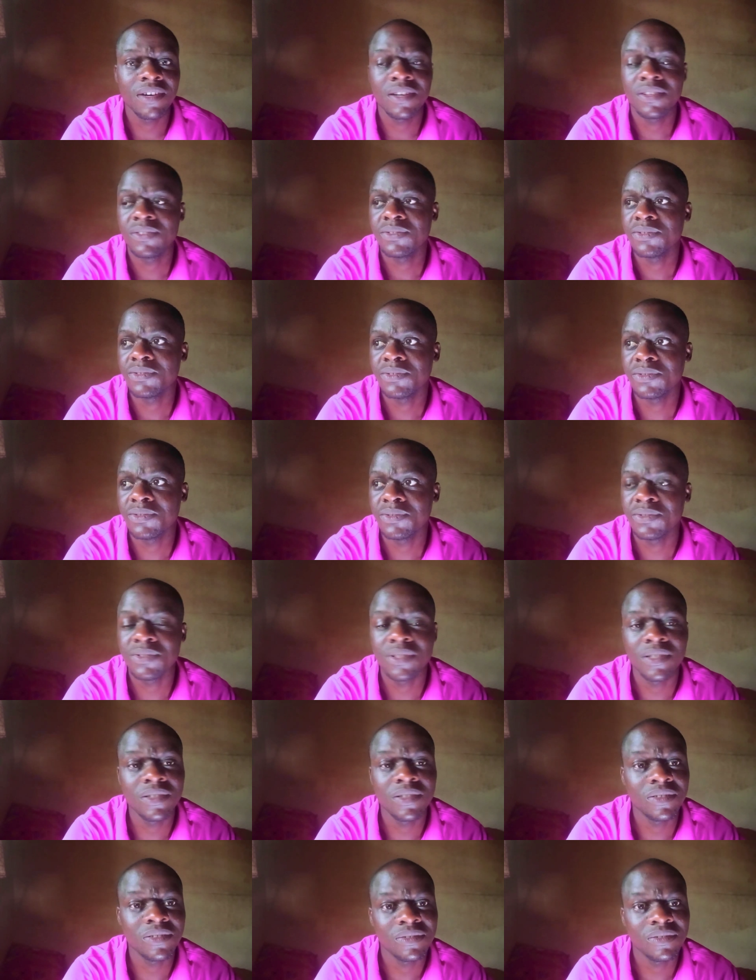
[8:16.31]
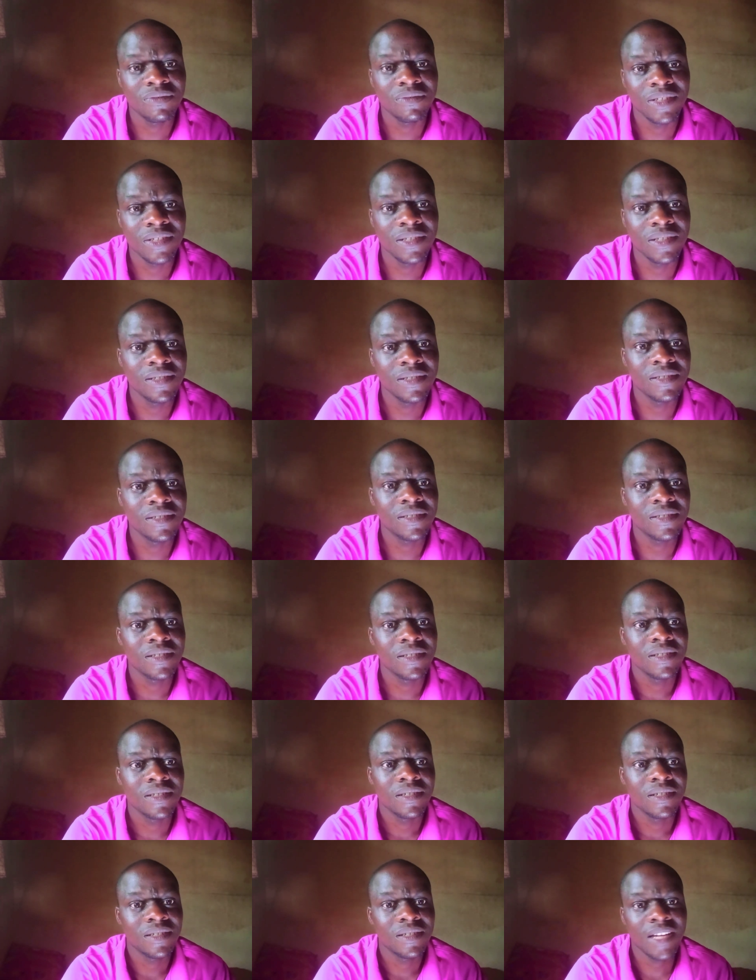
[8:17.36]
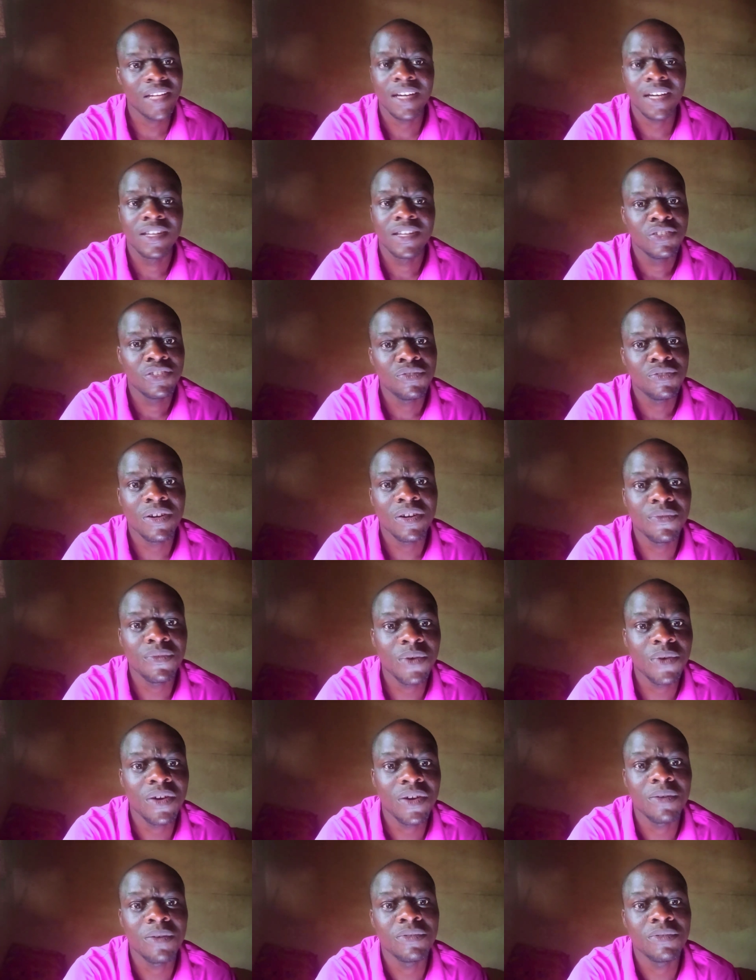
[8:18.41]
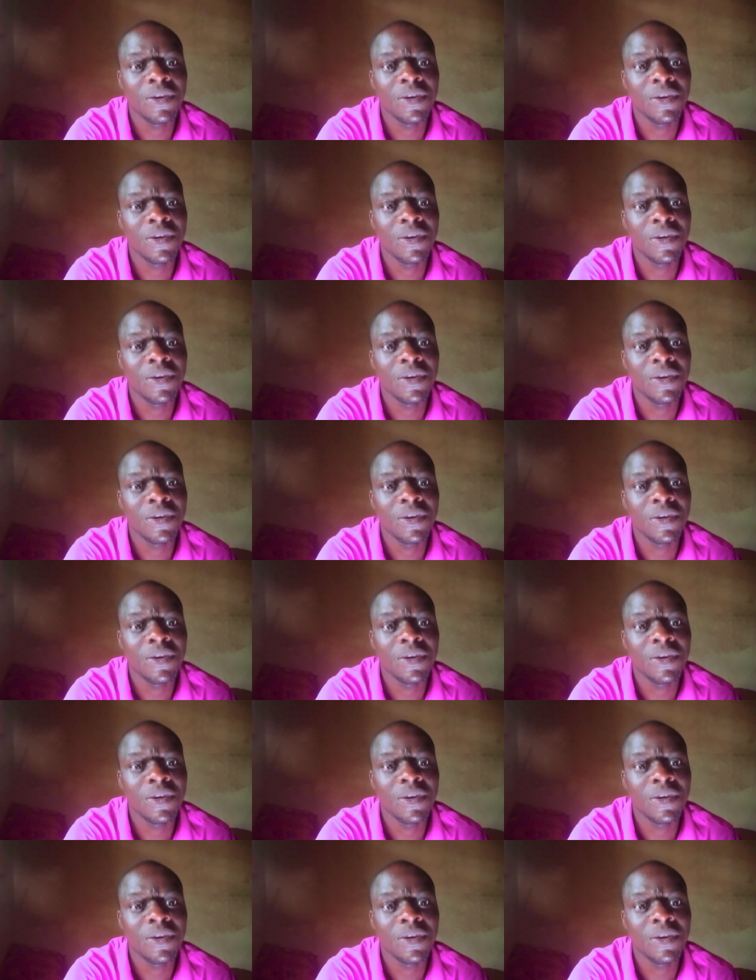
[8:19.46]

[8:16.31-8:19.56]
how to do a lot of things, yeah, you are welcome.